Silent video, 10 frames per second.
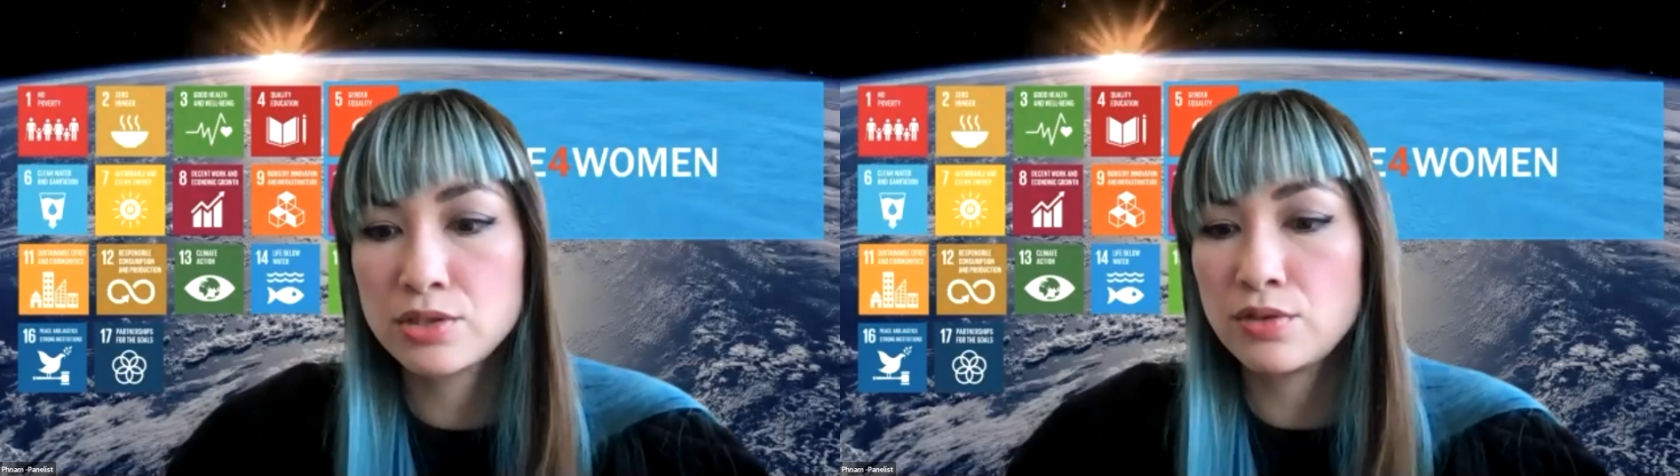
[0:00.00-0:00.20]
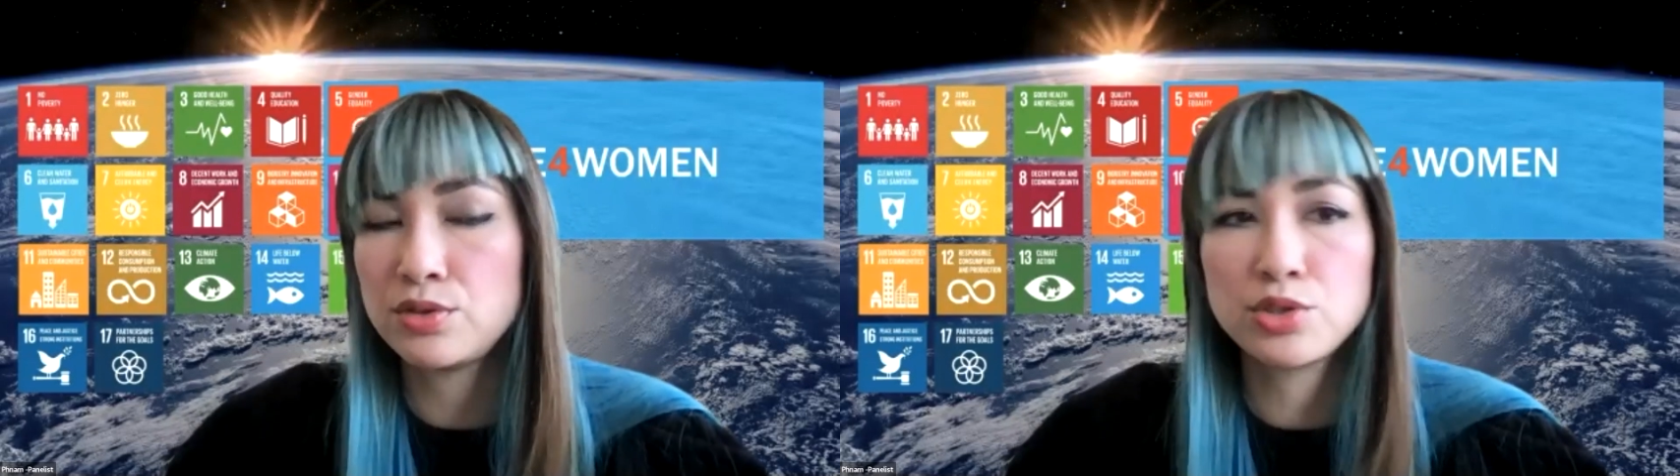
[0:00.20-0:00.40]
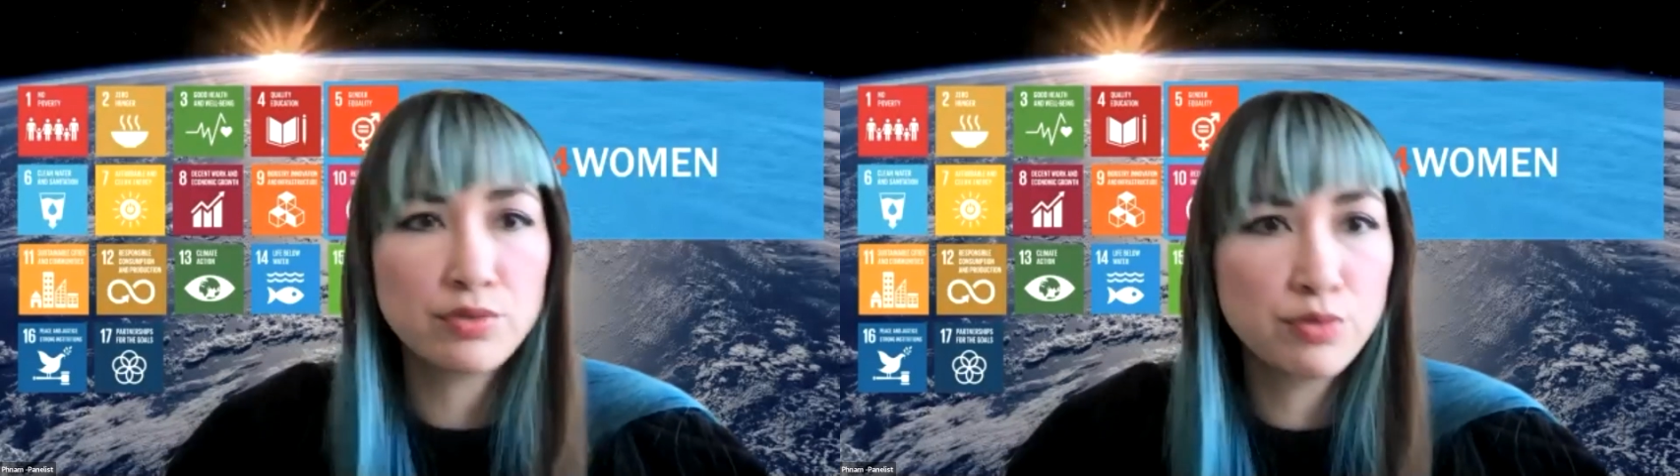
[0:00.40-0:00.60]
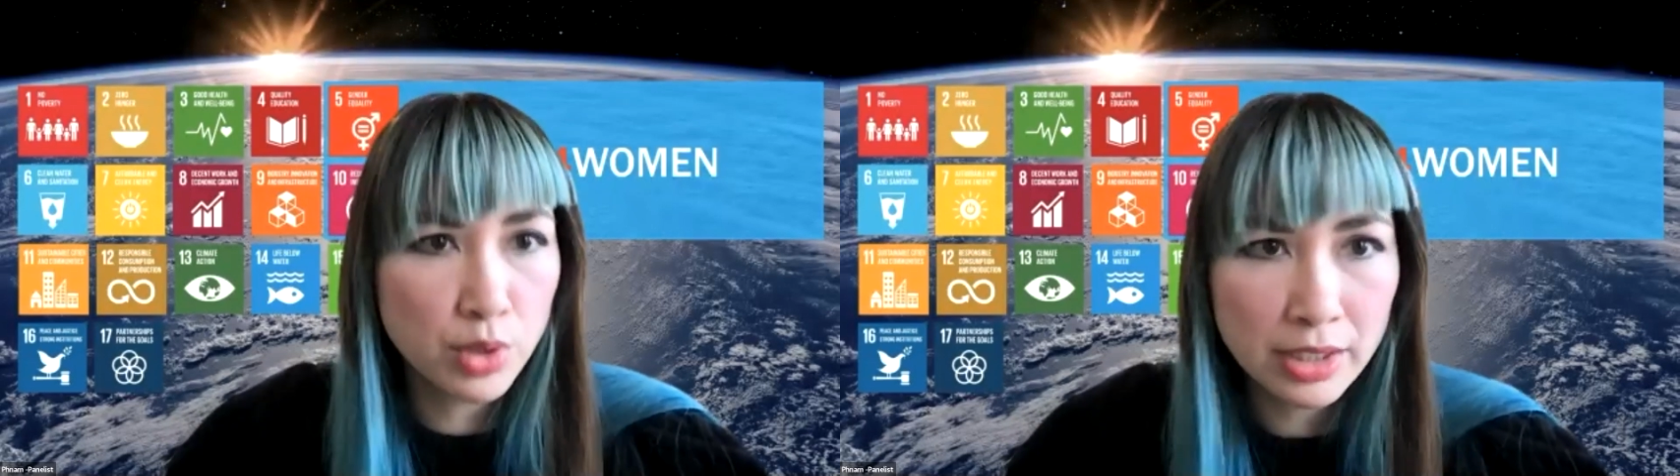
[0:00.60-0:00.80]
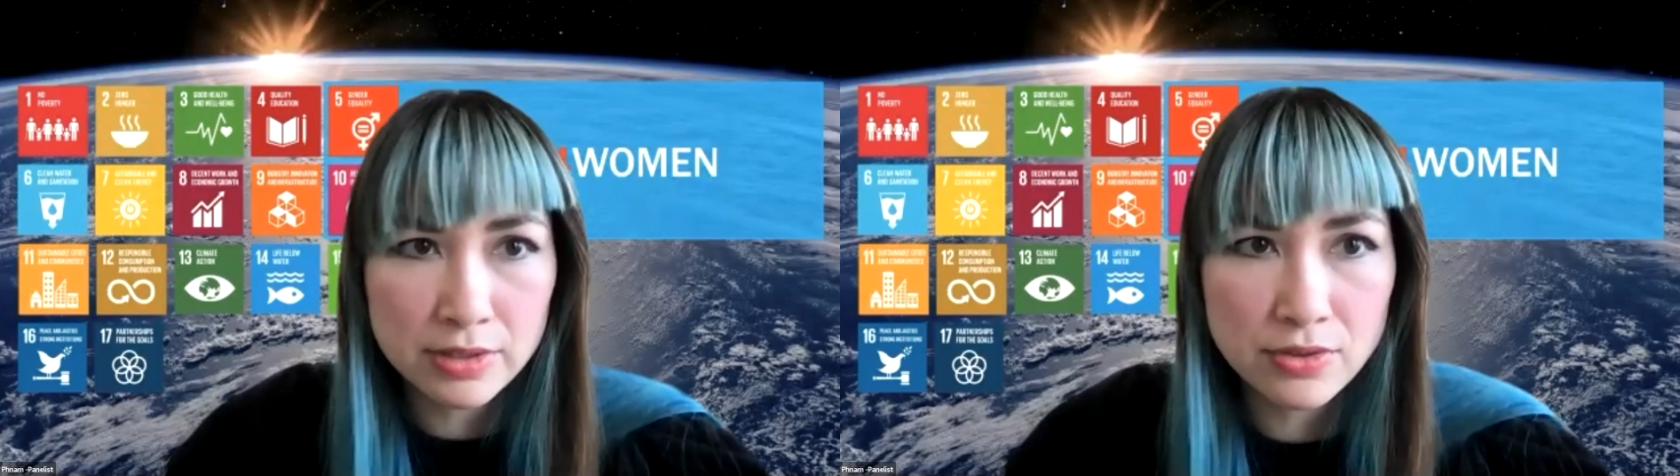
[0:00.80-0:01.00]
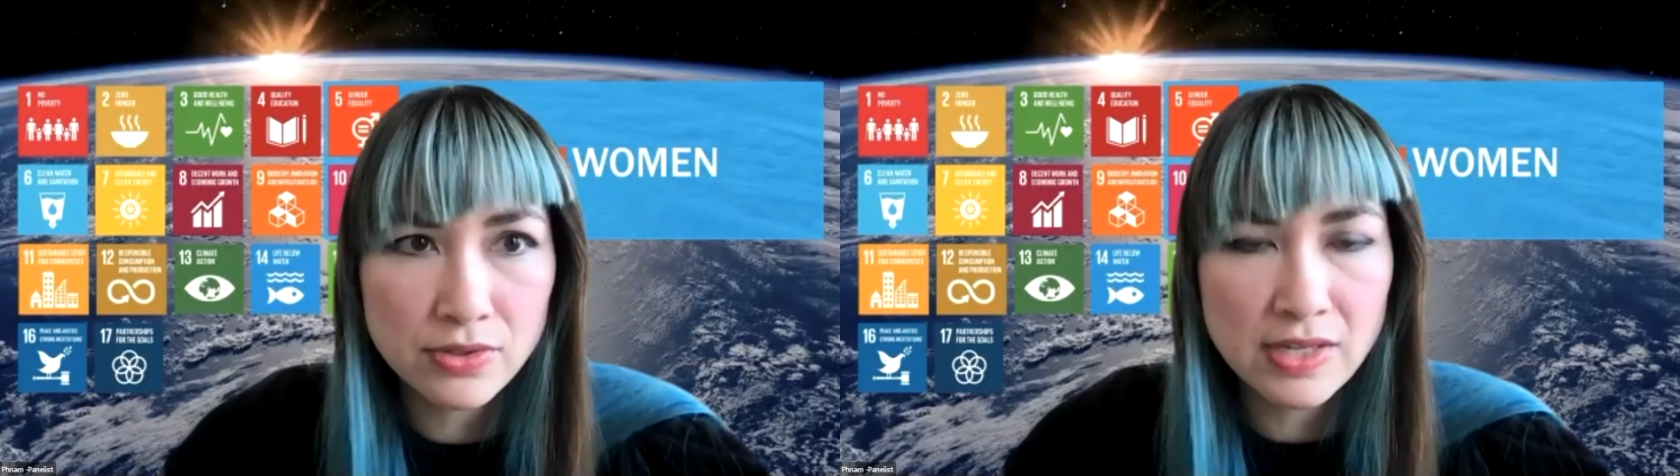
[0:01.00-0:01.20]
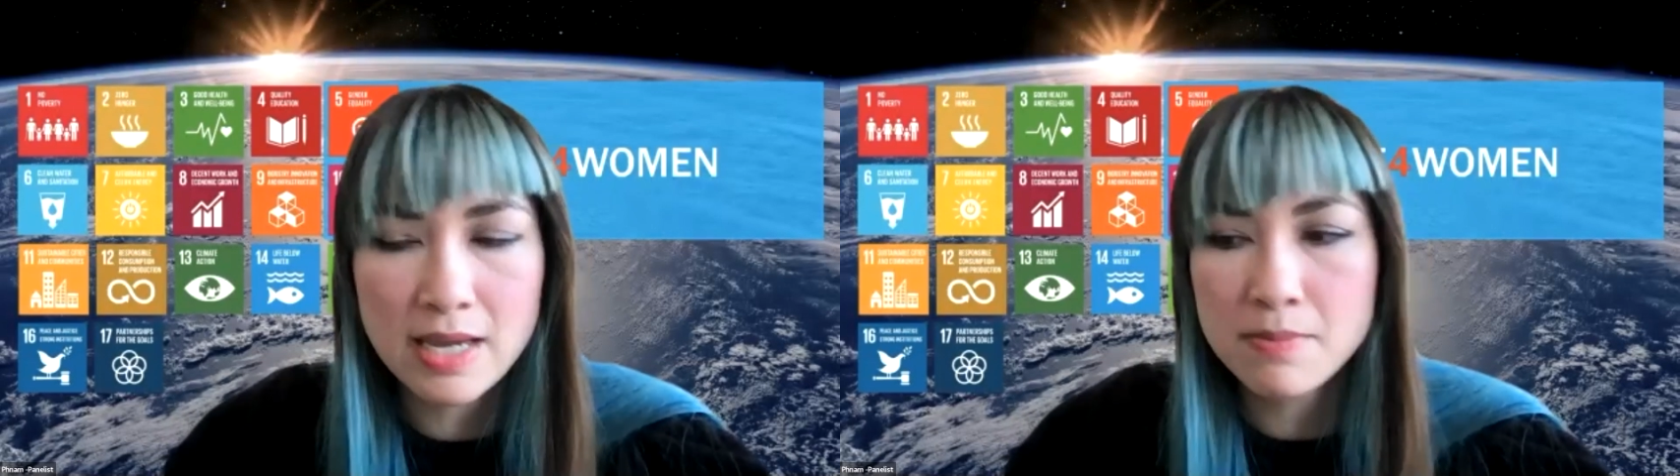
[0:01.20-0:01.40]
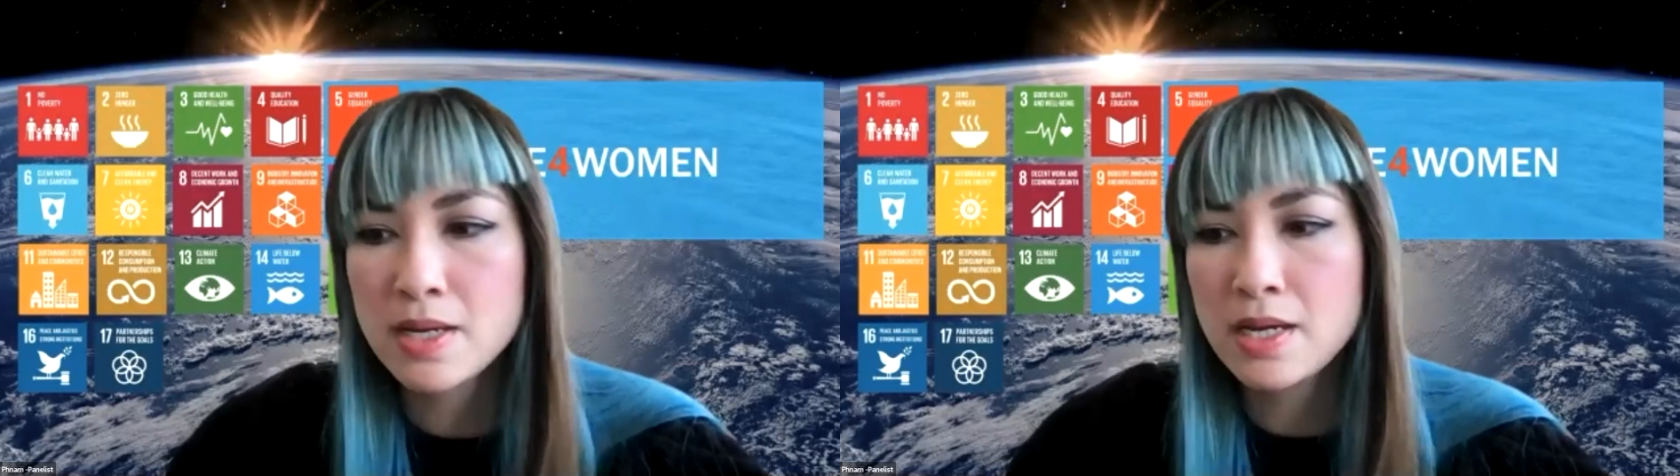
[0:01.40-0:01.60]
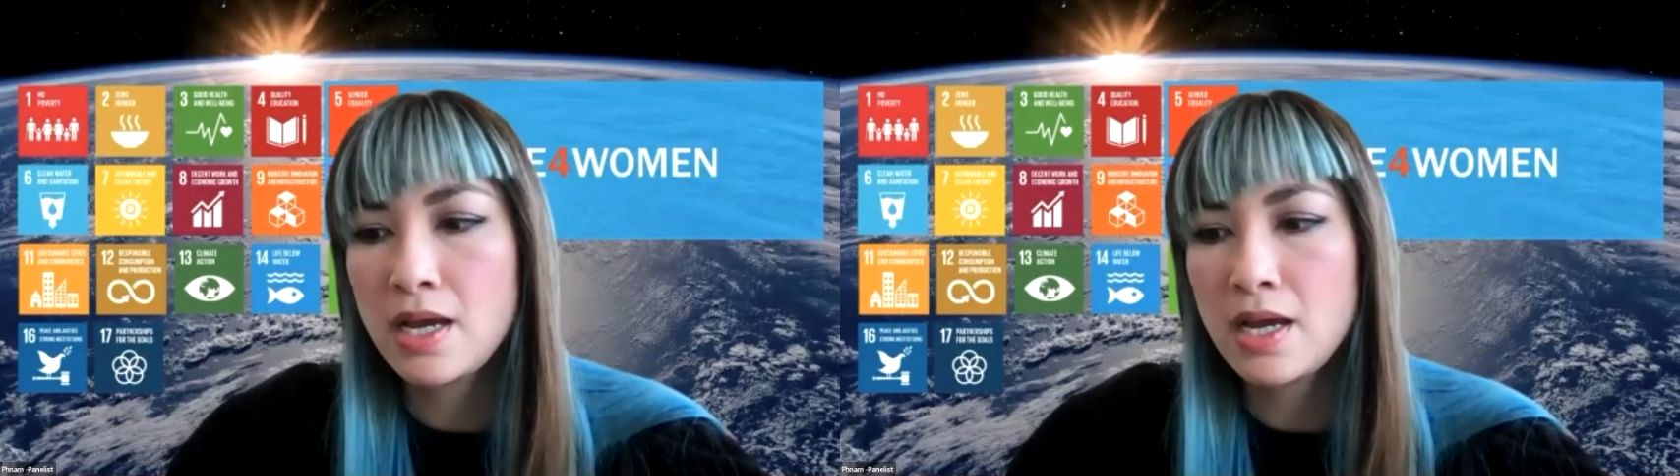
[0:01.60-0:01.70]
the future of work is the same.